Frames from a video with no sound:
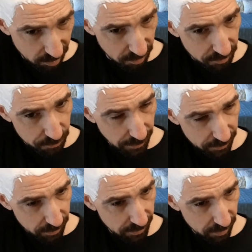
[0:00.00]
know if my
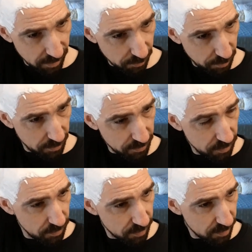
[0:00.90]
great-grandpa
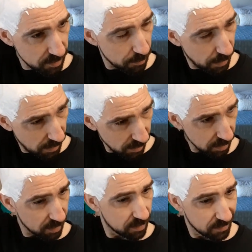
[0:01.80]
used
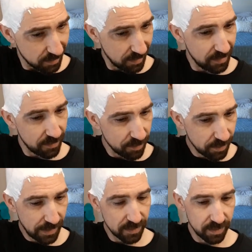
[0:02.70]
Tabak. I
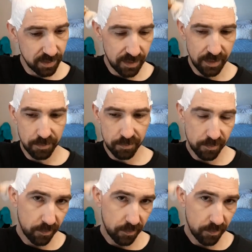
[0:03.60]
never actually